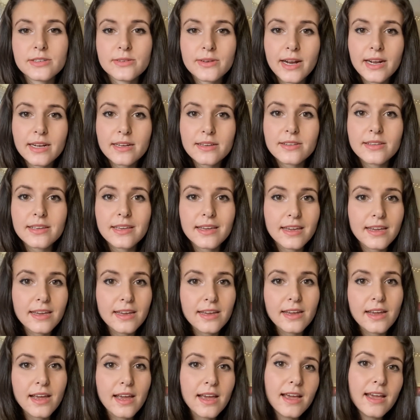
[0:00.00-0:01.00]

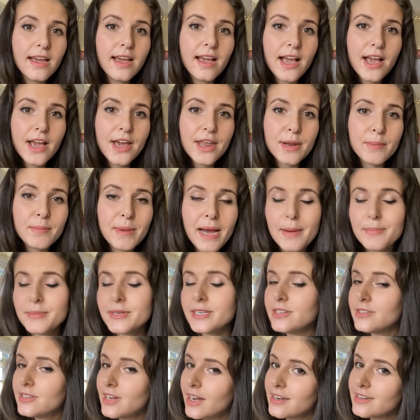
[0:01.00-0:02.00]
directly, and I'm
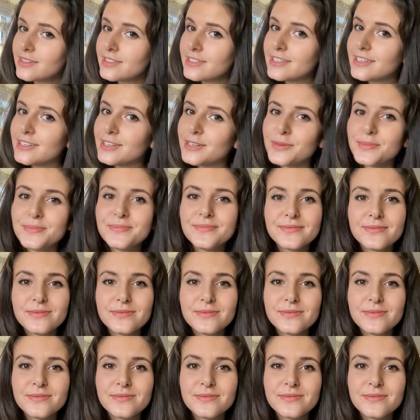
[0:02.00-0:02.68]
happy to talk to you.